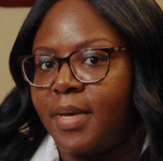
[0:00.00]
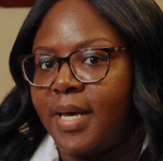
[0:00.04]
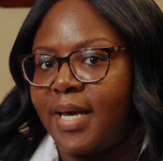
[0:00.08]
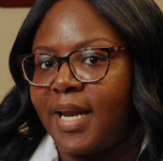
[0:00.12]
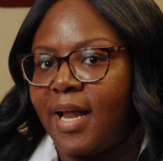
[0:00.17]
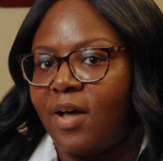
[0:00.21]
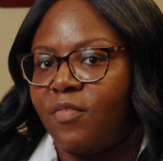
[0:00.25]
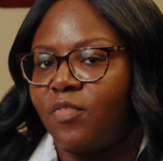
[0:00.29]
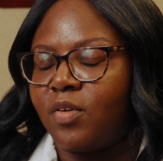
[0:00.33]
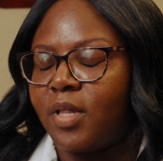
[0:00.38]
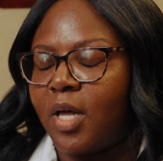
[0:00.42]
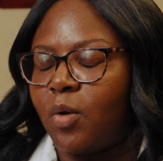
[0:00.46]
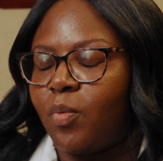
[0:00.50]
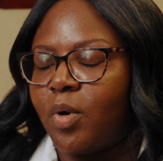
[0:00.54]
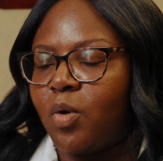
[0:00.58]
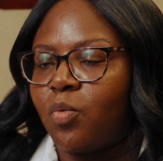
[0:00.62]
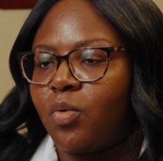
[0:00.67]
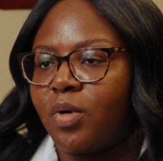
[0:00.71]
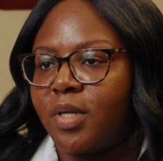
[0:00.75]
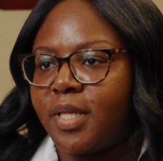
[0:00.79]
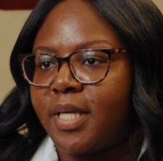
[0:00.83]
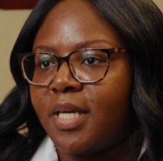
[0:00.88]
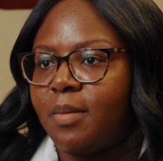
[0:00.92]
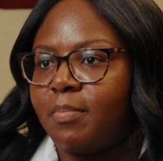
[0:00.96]
and I feel like we
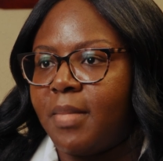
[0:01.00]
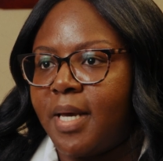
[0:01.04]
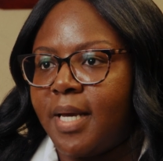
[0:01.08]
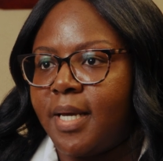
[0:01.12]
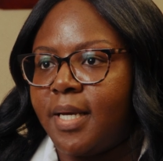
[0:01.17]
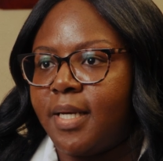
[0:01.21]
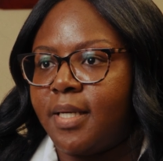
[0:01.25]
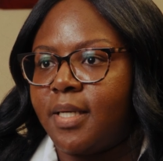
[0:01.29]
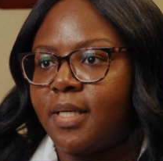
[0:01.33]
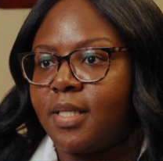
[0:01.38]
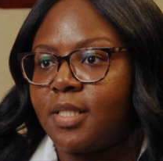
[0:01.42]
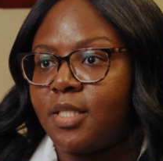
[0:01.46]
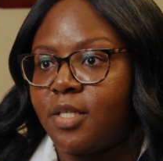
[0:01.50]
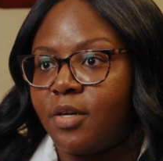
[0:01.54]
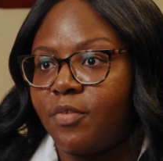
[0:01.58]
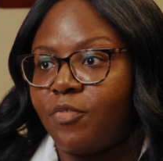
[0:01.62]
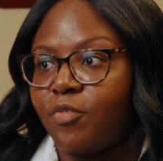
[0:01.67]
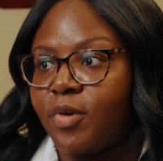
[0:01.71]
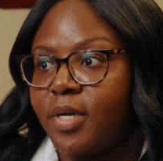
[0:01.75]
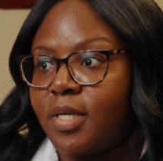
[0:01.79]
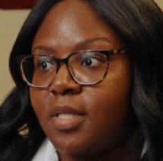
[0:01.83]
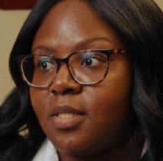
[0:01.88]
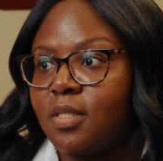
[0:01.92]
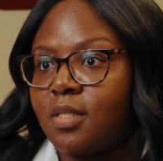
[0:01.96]
really made a
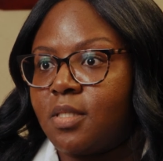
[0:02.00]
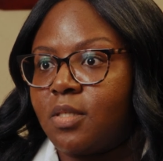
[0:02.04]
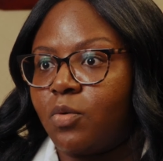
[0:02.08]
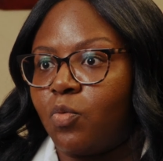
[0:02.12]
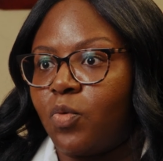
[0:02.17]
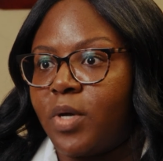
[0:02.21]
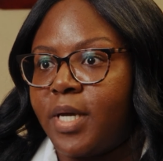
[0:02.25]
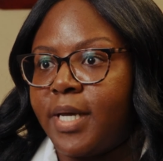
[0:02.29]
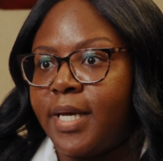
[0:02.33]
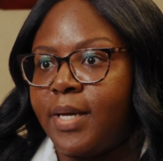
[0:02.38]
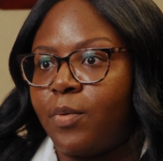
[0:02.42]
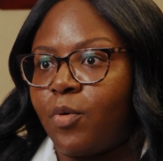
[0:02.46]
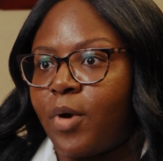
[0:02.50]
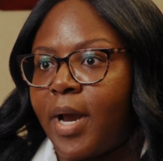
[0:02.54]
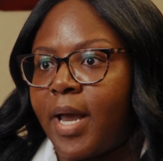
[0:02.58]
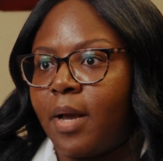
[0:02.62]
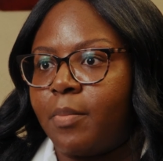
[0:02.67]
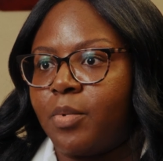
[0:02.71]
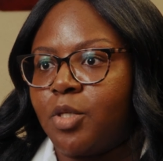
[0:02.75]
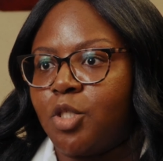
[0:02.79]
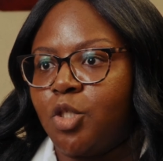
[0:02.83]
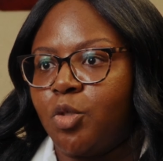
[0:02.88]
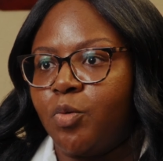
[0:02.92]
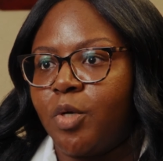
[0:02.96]
difference. We were
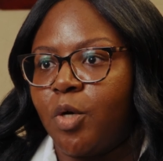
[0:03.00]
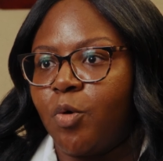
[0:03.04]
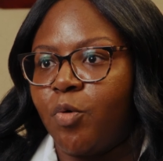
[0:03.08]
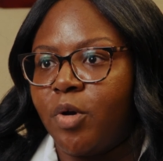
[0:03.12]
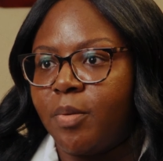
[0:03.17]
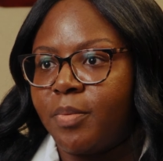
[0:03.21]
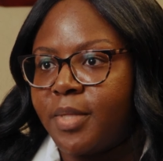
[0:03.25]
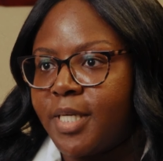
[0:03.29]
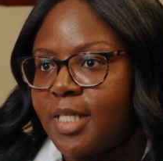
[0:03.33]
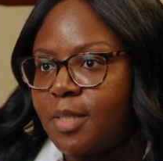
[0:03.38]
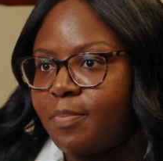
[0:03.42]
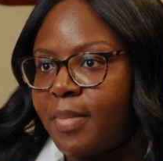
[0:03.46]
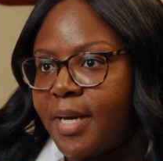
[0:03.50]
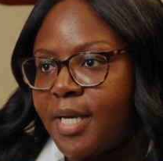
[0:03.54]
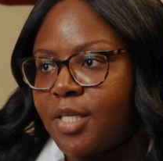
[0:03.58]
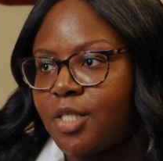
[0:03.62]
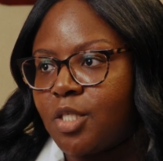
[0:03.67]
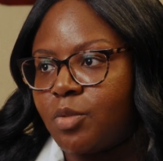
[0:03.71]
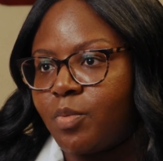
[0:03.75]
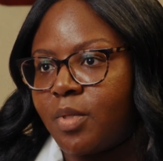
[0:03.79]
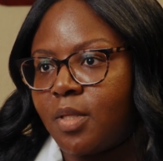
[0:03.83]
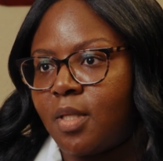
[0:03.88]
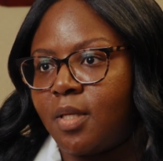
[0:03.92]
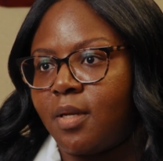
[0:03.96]
able to equip these
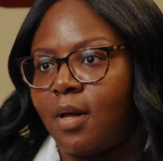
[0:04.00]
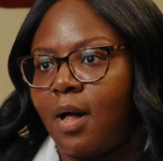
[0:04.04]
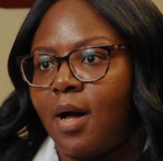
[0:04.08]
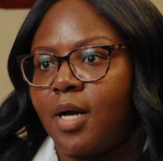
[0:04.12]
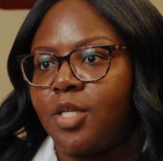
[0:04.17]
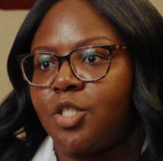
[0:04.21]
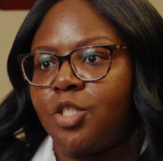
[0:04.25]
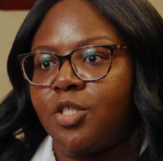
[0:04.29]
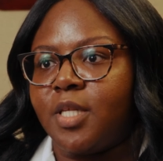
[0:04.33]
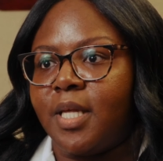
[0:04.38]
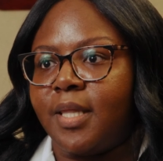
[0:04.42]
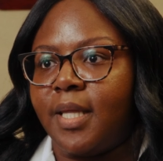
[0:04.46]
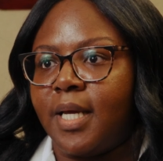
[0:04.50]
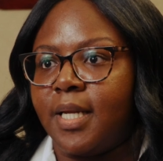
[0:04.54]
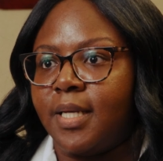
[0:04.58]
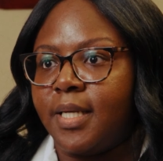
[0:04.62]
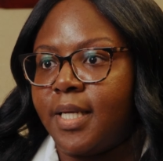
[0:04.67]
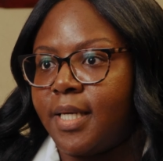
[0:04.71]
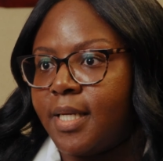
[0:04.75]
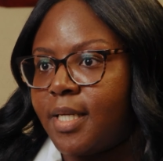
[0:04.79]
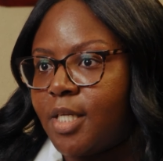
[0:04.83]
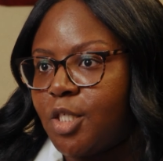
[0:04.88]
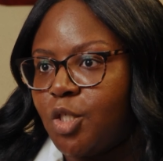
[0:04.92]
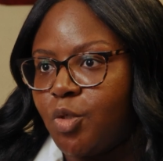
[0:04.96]
patients with the knowledge that they
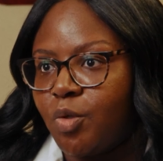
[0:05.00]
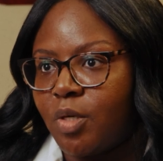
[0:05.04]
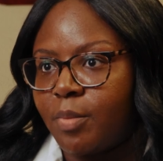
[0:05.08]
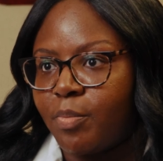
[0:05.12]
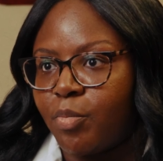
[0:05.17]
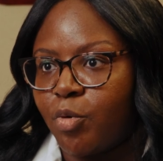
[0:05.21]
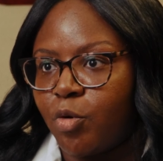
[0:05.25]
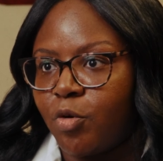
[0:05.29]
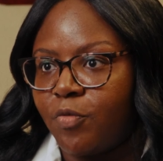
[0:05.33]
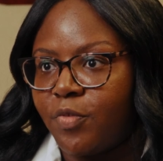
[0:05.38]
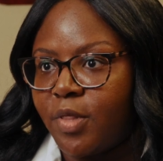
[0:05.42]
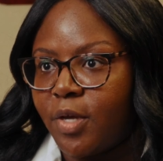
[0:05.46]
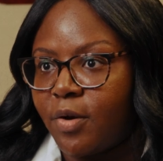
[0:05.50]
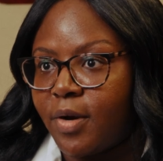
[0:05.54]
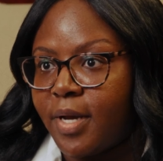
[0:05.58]
needed to improve their